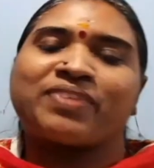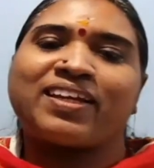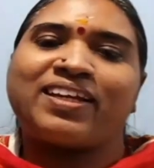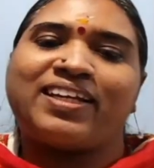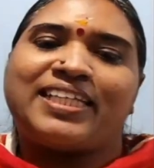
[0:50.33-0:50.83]

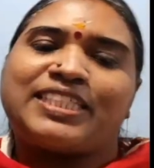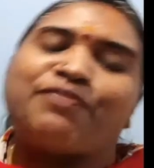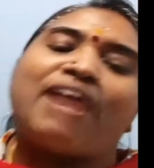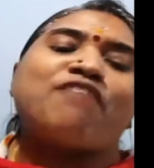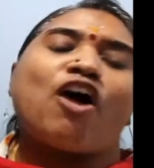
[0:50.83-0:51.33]
So we have
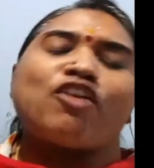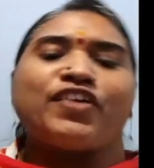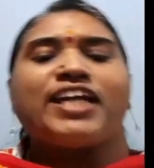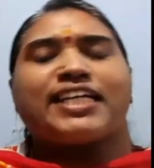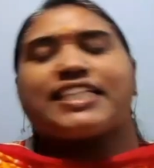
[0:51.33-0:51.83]
already
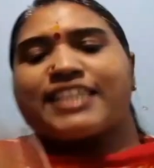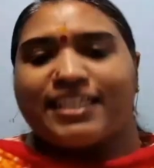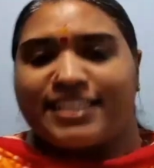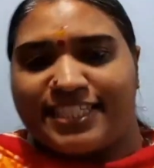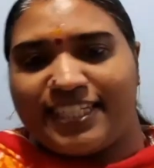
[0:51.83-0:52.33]
discussed